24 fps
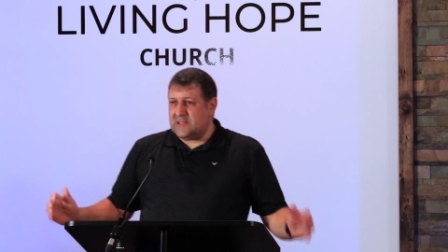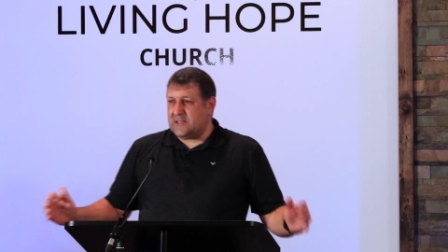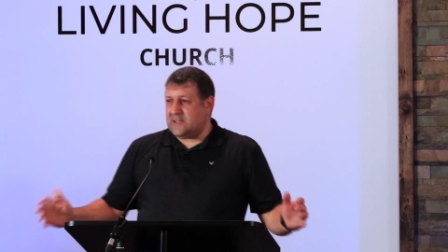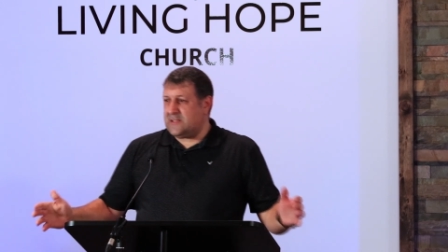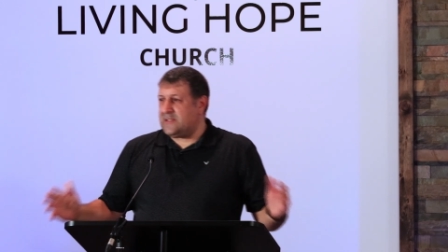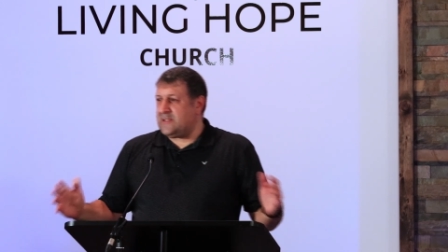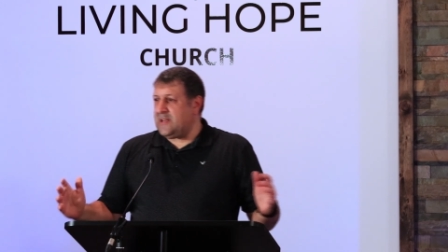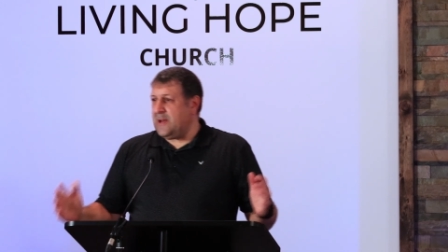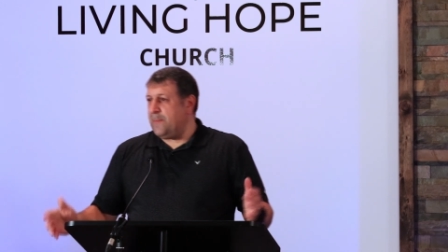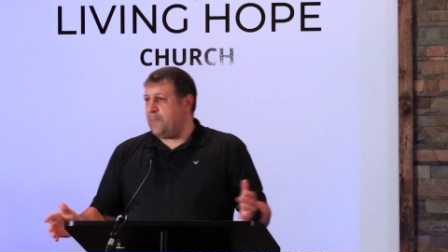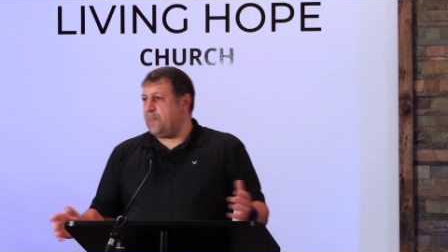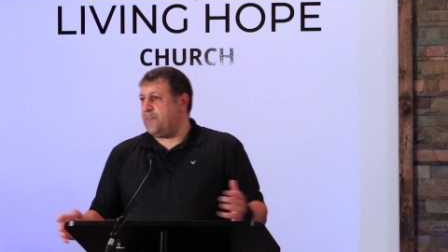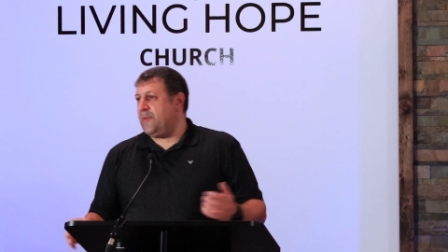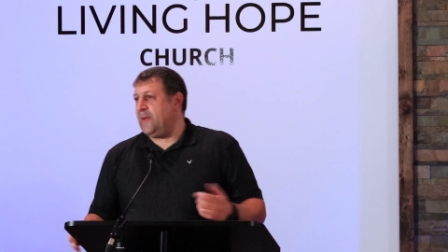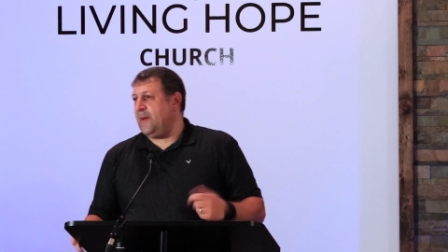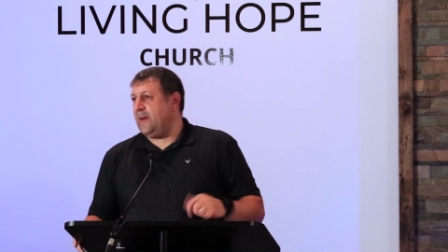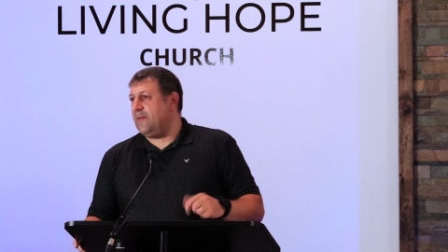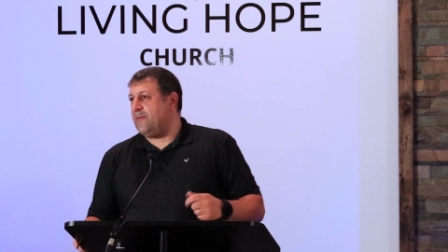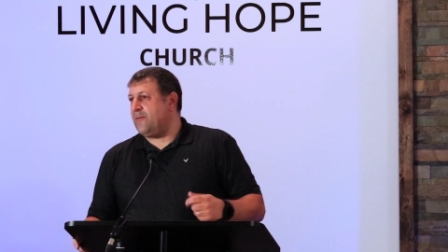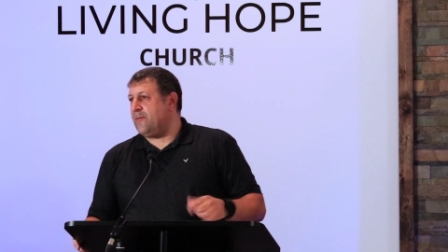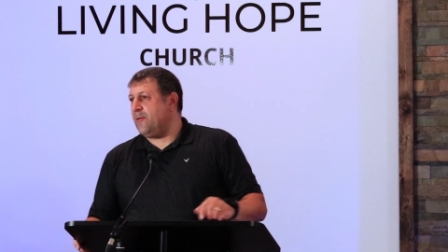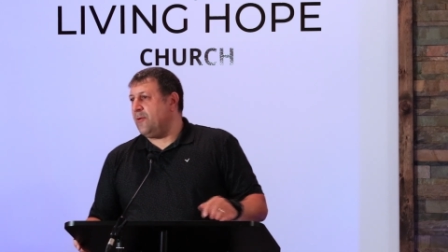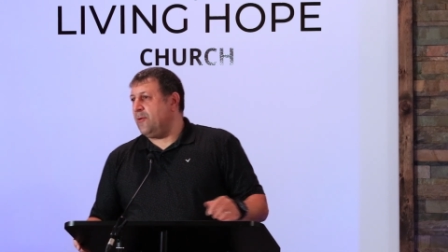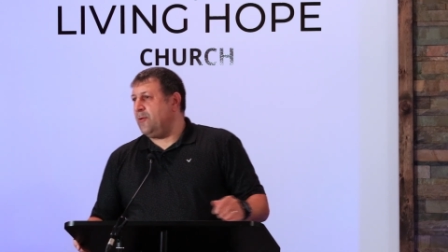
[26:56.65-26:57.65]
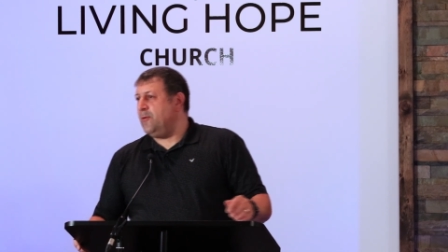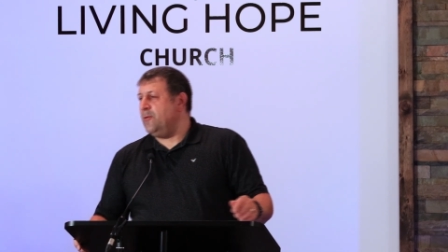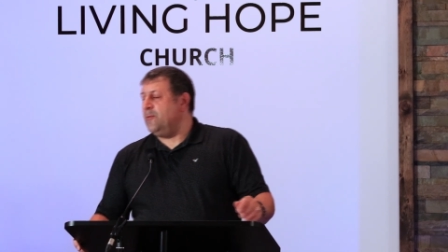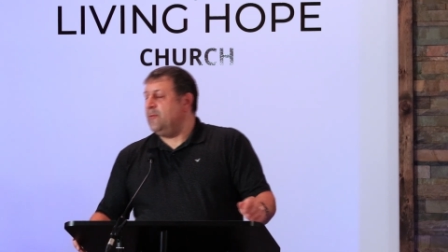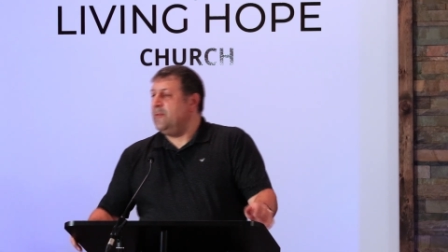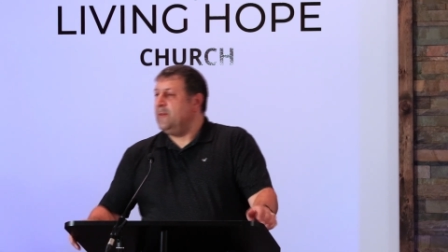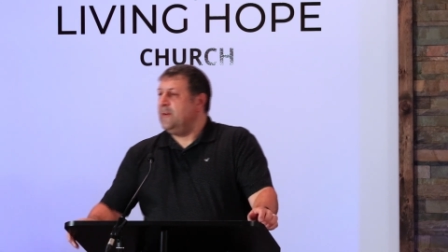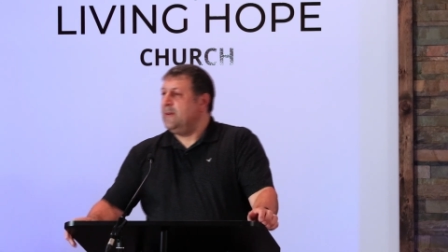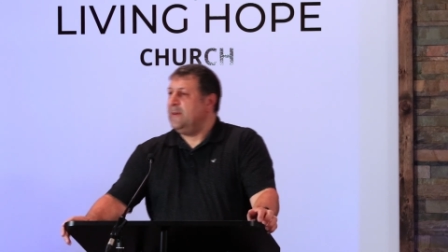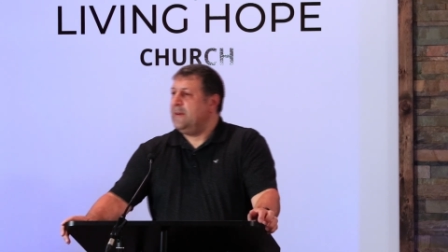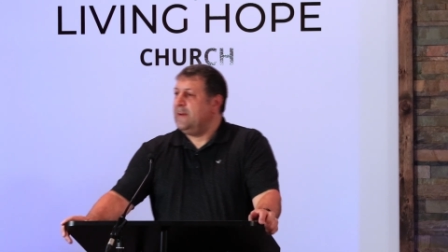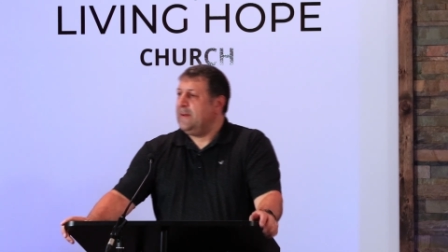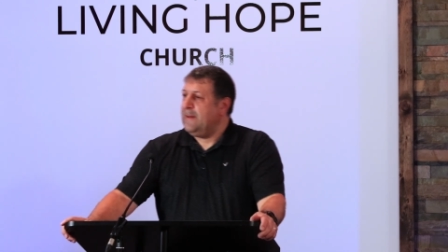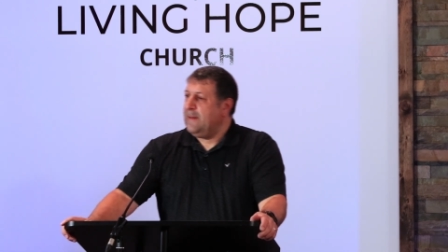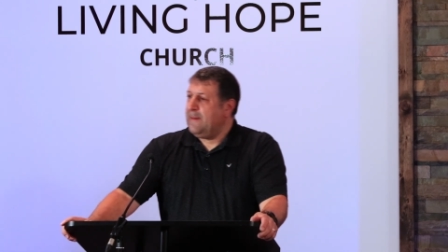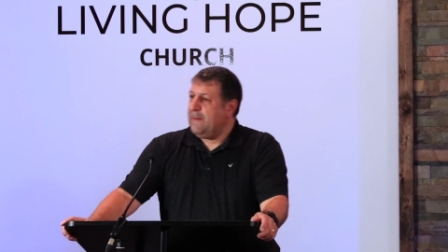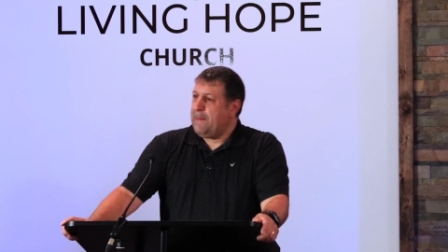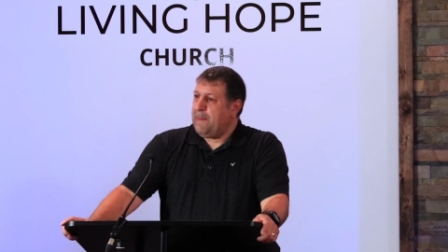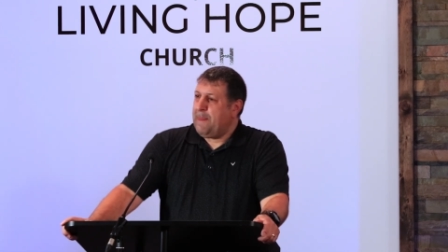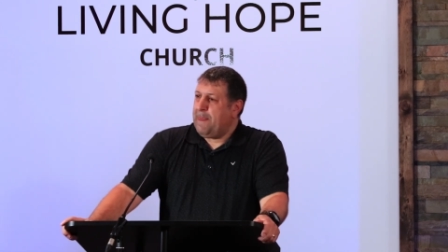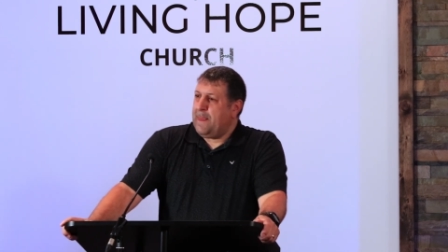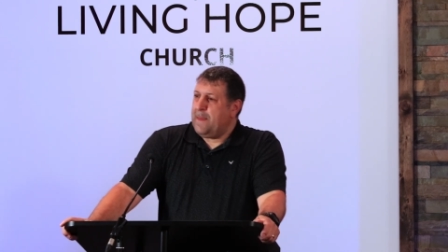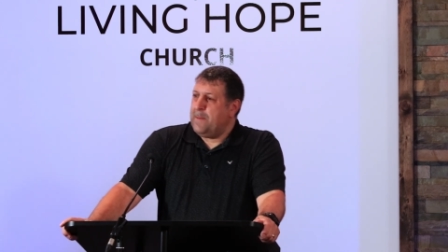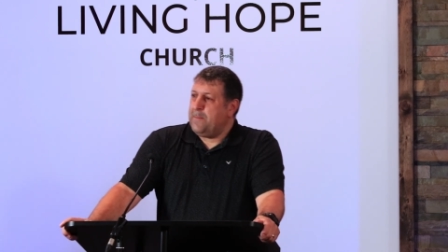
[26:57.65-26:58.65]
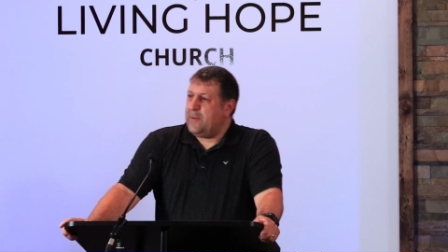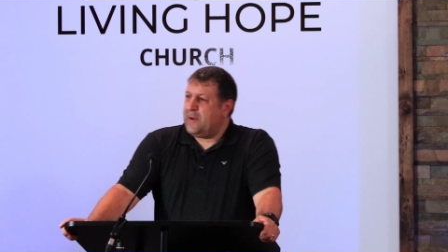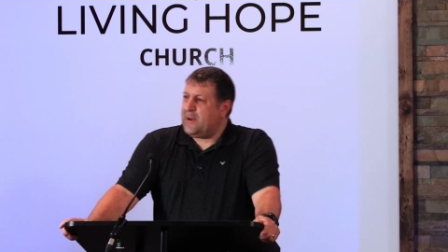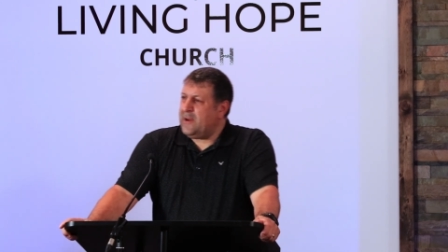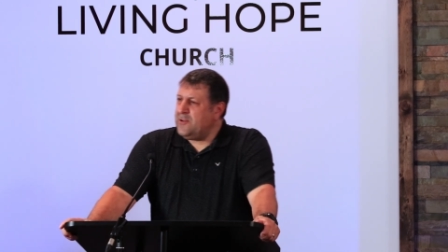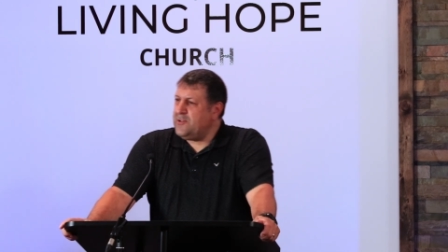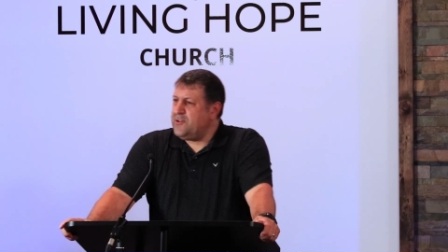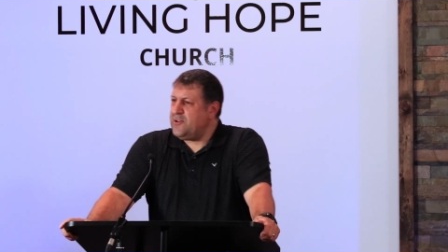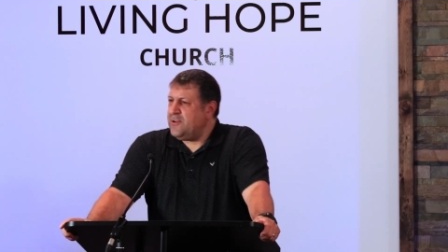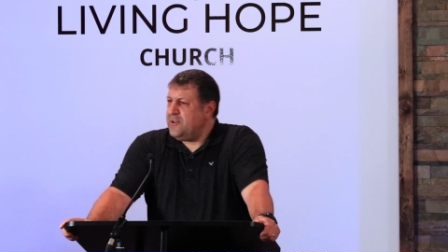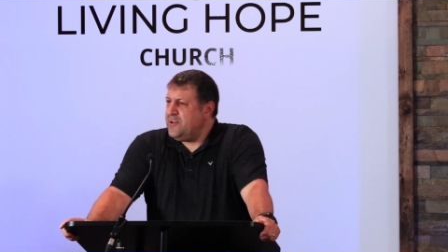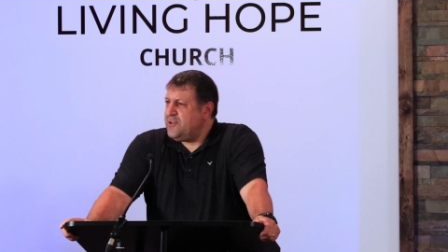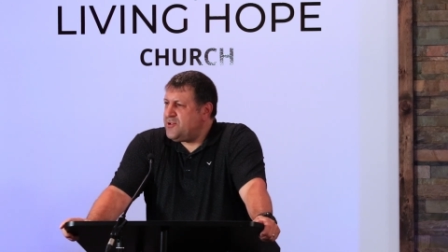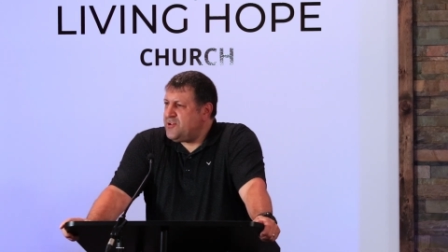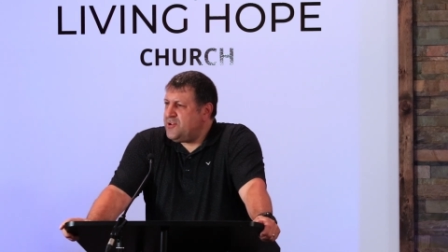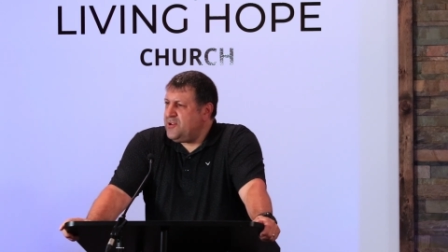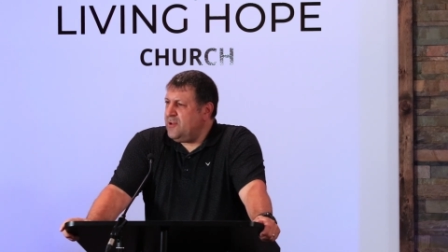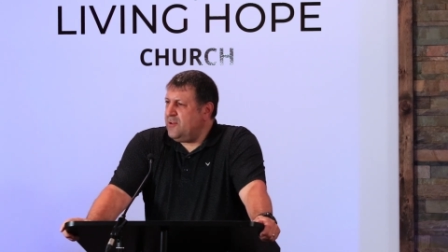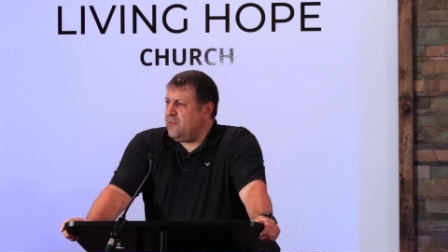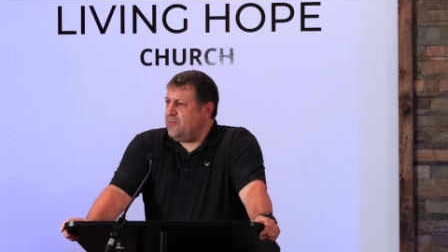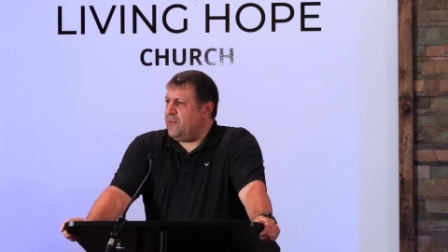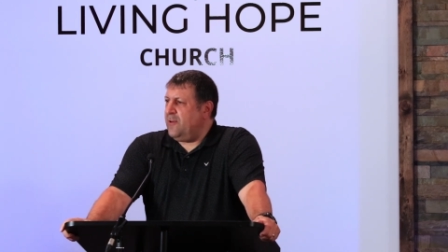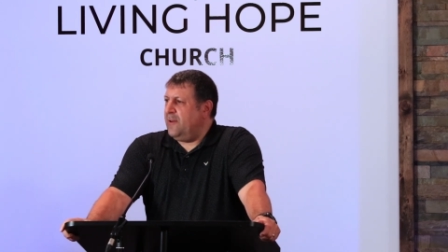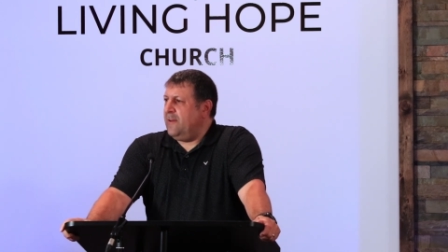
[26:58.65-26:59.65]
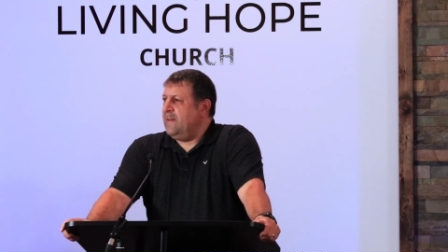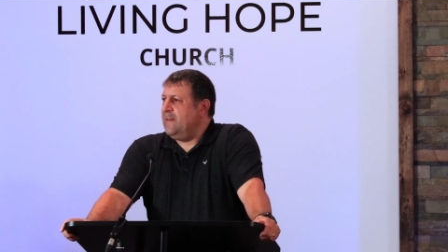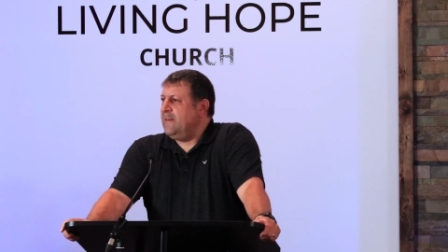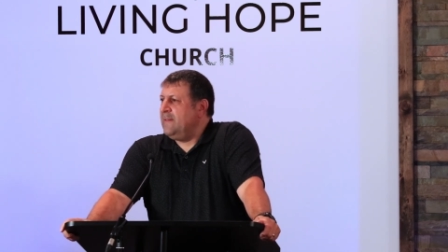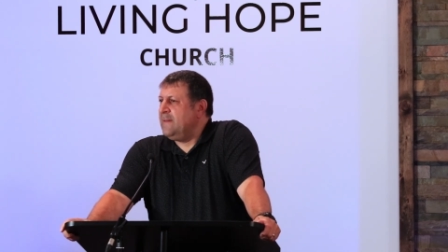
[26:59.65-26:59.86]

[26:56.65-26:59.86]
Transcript: something for you because you're his children.